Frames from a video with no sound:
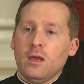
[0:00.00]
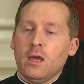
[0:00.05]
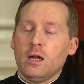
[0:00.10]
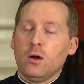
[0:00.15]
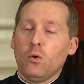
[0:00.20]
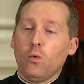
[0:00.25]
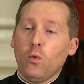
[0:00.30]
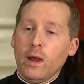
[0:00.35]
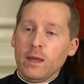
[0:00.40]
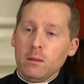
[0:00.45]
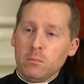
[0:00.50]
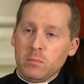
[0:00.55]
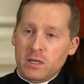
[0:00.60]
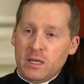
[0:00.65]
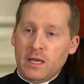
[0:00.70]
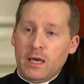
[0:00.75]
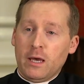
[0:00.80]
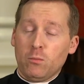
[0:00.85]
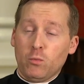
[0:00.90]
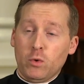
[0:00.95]
in a way,
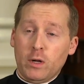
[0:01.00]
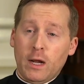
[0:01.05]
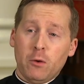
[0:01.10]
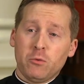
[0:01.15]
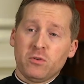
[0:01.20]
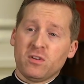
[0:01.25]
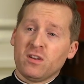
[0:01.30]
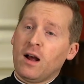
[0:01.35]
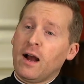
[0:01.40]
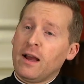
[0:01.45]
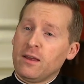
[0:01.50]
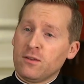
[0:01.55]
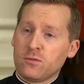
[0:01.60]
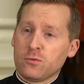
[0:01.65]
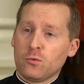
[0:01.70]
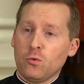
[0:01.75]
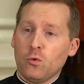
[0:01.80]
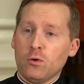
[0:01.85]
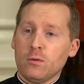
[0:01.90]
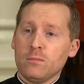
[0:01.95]
began when I was in high
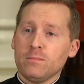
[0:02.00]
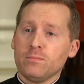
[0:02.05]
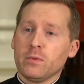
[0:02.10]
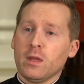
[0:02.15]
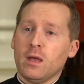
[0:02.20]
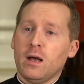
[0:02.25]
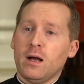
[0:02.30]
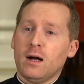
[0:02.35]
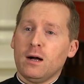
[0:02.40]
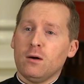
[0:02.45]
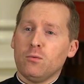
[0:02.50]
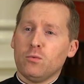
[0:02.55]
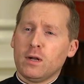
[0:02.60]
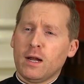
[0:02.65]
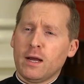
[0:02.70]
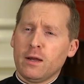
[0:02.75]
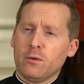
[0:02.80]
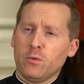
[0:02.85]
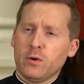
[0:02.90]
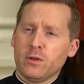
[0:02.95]
school, when
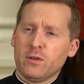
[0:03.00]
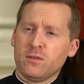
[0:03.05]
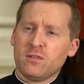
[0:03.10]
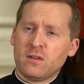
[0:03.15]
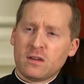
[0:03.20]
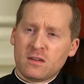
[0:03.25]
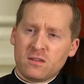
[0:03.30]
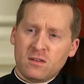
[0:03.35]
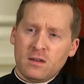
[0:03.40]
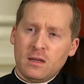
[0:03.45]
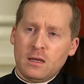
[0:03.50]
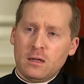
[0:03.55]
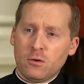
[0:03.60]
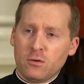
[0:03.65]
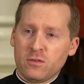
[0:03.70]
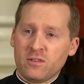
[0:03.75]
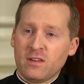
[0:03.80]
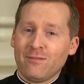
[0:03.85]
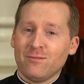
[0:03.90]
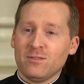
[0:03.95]
I was 16
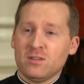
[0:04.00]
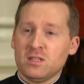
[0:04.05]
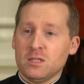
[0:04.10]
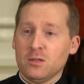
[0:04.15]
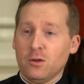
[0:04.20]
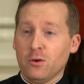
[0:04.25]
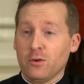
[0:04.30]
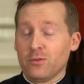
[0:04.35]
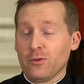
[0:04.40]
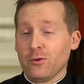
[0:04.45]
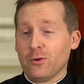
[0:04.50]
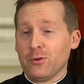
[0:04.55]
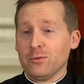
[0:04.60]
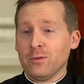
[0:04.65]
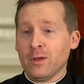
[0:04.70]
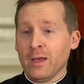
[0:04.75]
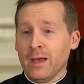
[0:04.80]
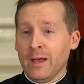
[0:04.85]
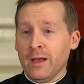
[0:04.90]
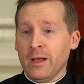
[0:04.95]
or 17 years
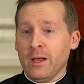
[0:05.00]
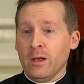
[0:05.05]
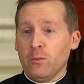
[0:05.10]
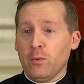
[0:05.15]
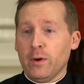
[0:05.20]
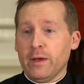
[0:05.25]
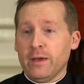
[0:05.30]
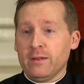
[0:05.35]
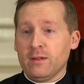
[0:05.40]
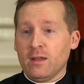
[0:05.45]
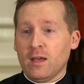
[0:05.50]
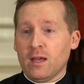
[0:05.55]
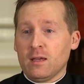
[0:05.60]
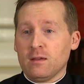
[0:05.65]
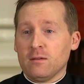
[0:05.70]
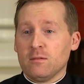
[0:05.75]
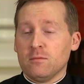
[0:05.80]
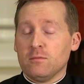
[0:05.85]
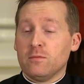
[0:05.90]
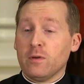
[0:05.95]
old, when
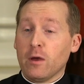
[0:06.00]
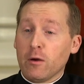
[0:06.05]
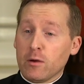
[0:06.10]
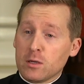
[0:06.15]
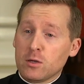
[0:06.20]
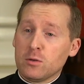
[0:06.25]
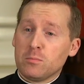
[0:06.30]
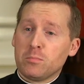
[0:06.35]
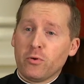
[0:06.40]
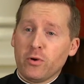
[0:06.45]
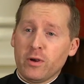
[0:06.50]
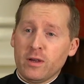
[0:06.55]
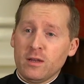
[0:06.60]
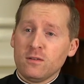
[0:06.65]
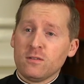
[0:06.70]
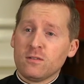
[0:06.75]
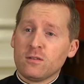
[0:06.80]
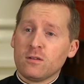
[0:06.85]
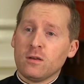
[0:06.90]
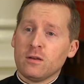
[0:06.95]
a very good
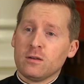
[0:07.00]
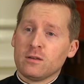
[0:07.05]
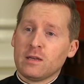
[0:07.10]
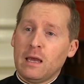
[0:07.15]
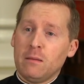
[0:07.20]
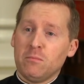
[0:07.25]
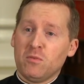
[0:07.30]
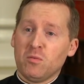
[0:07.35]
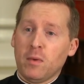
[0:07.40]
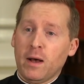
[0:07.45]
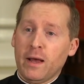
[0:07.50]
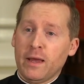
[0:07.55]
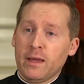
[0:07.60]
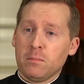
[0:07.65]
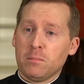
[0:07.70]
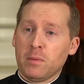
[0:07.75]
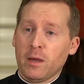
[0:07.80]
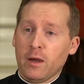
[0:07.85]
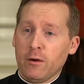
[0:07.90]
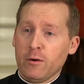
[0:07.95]
priest came to
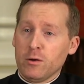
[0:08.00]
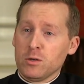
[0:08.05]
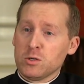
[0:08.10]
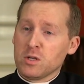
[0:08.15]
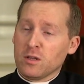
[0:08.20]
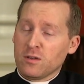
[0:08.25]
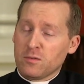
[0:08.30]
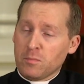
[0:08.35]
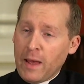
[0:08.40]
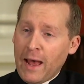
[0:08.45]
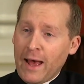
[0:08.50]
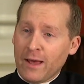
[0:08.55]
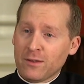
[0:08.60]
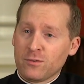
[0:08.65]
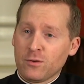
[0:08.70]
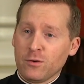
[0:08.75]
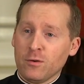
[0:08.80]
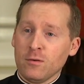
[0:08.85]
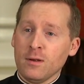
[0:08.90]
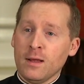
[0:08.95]
my parish as
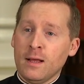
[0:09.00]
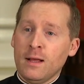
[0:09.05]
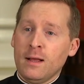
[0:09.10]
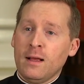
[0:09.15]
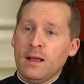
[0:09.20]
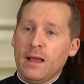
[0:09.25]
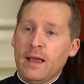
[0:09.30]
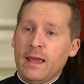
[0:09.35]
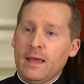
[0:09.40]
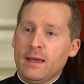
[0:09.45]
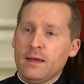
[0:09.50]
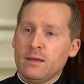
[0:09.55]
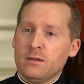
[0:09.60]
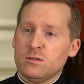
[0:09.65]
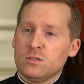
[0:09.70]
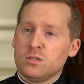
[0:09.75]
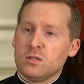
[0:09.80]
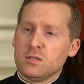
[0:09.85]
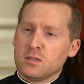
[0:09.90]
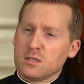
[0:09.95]
pastor
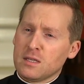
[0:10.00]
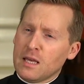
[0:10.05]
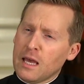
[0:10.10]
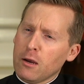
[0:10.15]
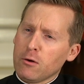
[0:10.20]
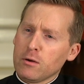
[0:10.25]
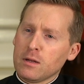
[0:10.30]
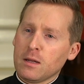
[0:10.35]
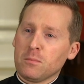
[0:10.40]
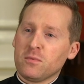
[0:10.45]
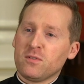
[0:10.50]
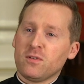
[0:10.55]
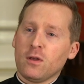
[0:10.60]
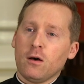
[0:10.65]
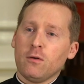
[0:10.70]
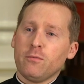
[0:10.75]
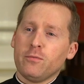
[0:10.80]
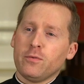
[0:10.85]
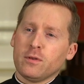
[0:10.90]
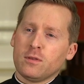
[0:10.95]
and carried
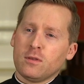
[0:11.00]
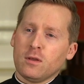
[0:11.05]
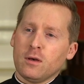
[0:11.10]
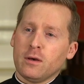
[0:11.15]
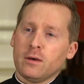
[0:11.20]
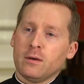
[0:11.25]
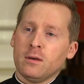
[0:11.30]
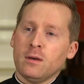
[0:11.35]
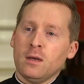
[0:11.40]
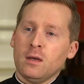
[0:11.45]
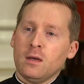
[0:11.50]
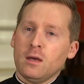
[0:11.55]
himself with a